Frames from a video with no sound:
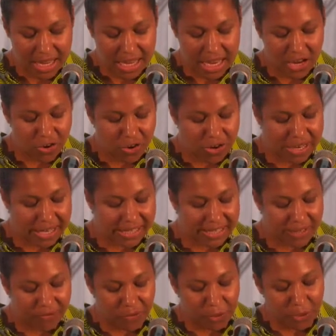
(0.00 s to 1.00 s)
Here is
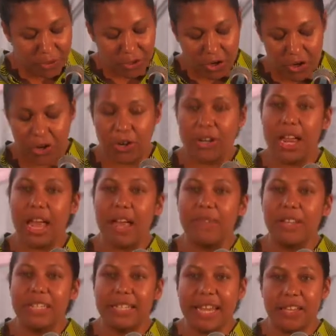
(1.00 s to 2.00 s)
the full turn
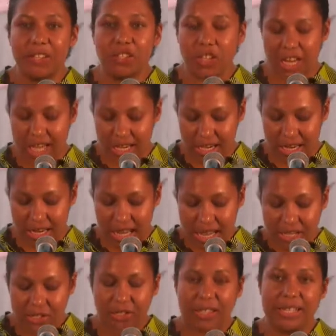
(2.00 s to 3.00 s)
of attention
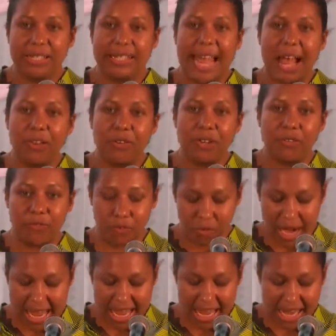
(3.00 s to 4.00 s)
to the sound of
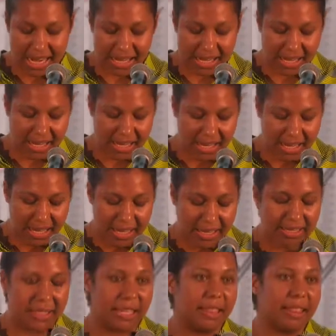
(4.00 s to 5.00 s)
rain,
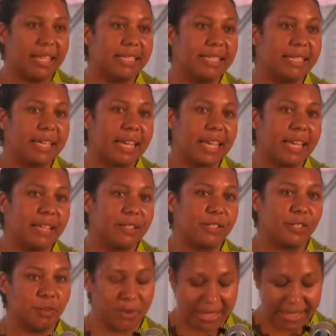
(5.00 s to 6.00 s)
to listening
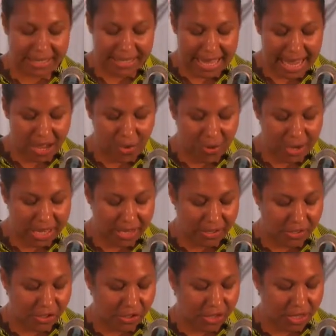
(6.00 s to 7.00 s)
to its
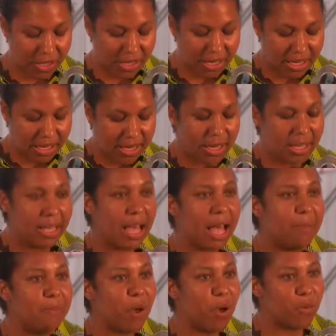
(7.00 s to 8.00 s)
language.
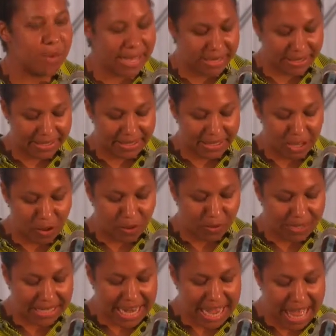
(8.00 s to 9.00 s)
A moment
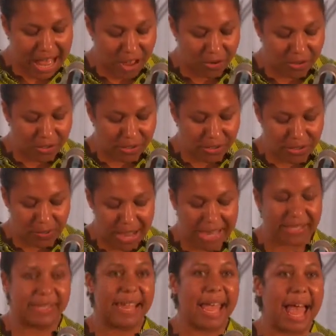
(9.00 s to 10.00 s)
slowed down so
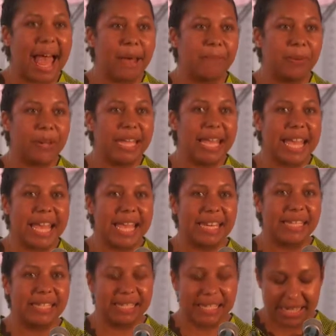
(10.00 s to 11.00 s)
as to
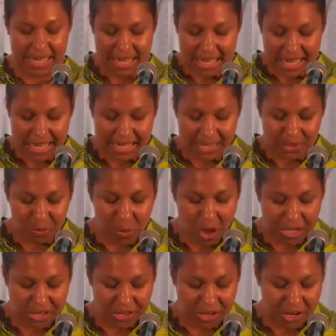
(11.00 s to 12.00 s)
apprehend its
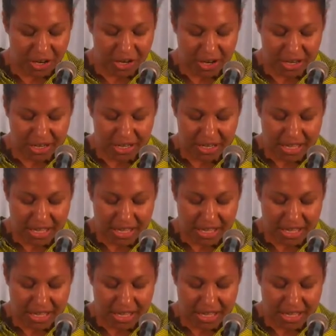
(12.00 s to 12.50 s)
wonder.